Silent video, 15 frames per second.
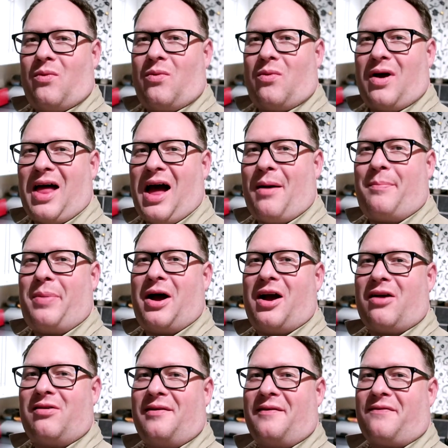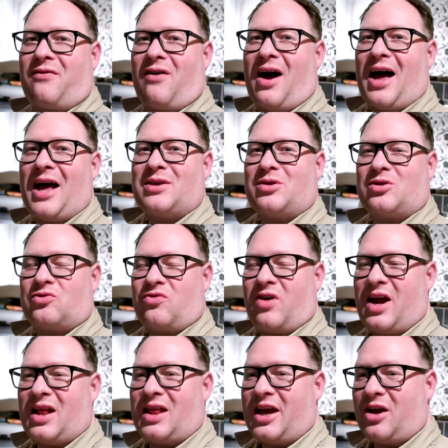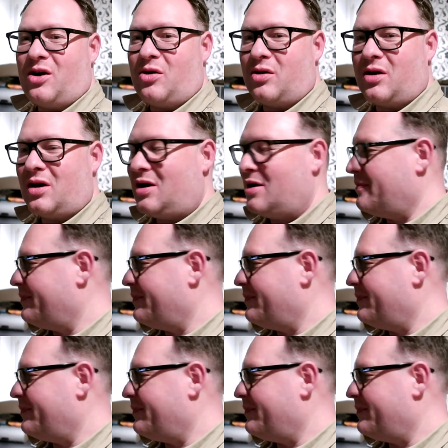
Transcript: Well, that burger and fries was really good.